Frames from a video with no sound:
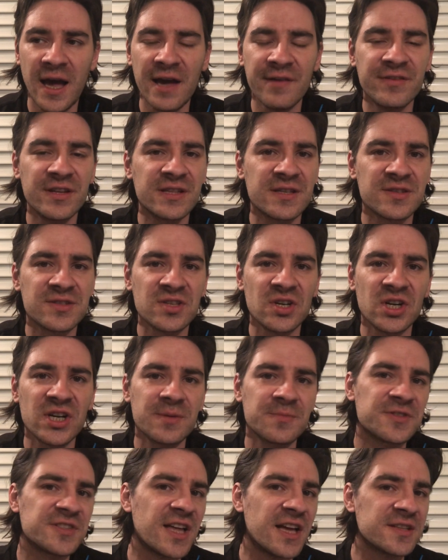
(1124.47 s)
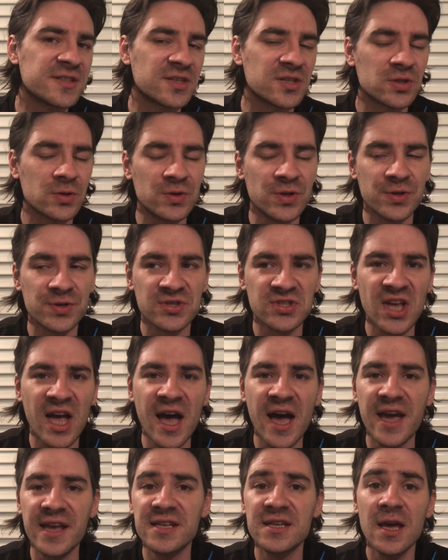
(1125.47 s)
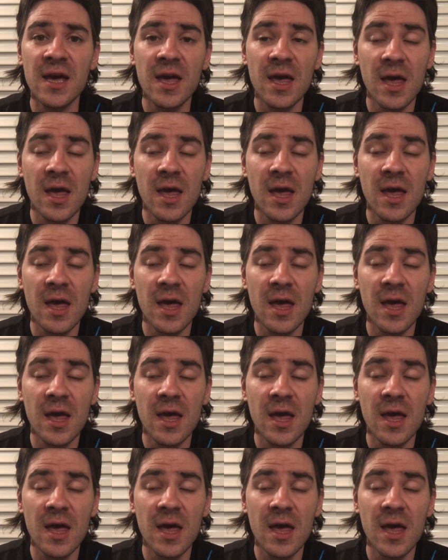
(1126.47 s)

having the circumstances on your side